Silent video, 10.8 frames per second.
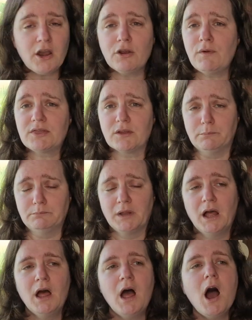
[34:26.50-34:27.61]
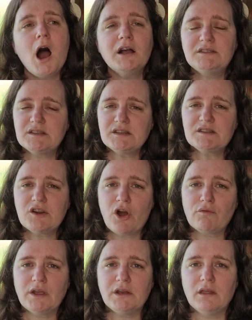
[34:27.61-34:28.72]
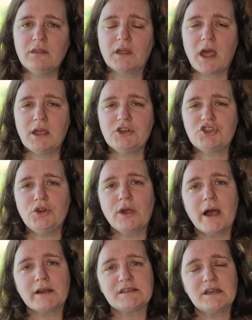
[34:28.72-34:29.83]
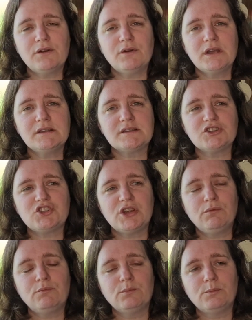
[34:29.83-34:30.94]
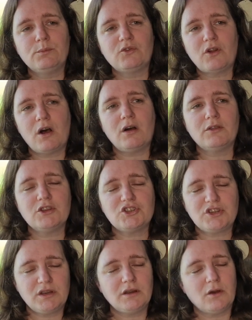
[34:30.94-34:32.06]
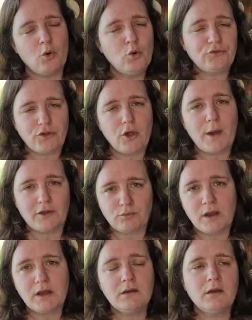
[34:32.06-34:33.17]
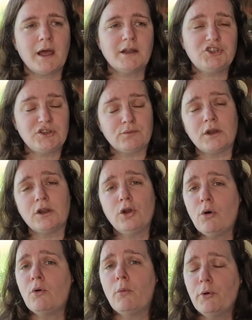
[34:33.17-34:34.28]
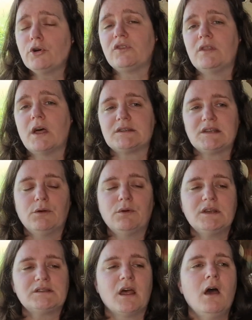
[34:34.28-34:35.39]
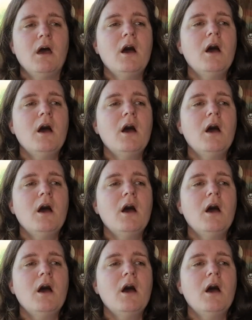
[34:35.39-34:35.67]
And I read them. I did start reading the Kate Shugak series that she start that she also has written and she's written a lot more books in that series.